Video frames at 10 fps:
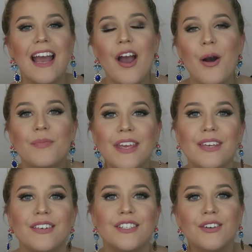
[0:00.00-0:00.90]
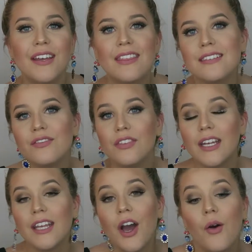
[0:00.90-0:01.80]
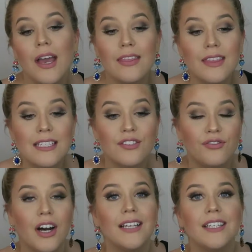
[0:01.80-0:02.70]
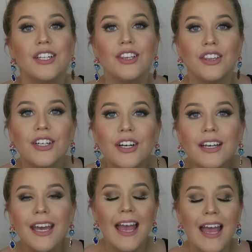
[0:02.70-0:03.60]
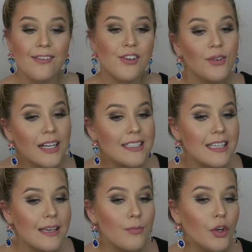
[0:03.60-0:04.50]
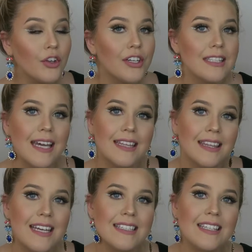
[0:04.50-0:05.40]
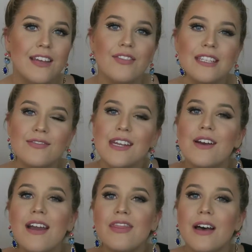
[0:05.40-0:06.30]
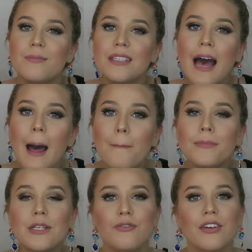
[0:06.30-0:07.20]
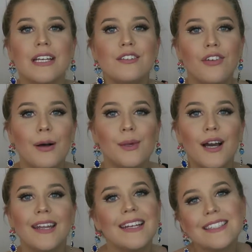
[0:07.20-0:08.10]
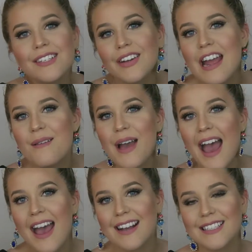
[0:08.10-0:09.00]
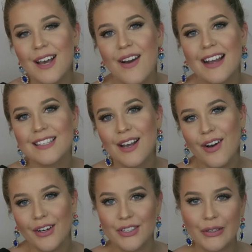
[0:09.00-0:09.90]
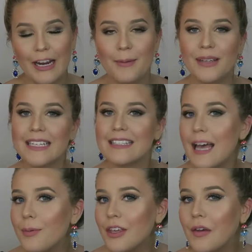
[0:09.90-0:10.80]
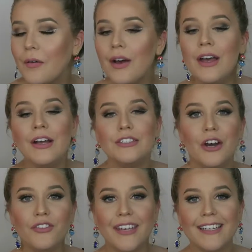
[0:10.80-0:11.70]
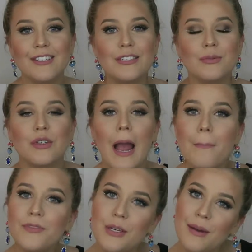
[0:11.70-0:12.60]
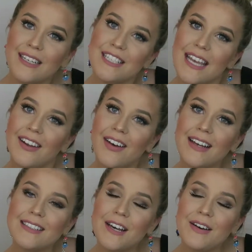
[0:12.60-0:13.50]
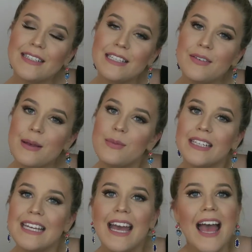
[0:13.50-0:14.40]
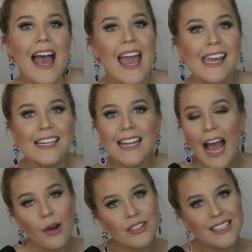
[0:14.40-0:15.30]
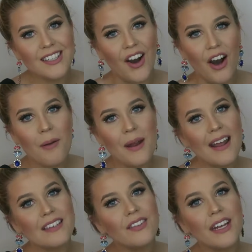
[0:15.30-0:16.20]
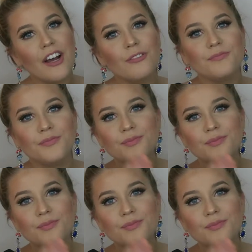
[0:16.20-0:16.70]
I hope that you enjoyed this video and this fun look. If you want to see more looks like this, give this video a thumbs up. Don't forget to follow me on Instagram at XOXO_EmilyW. Don't forget to subscribe to my channel, XOXOEmily, and I will see y'all in my next video.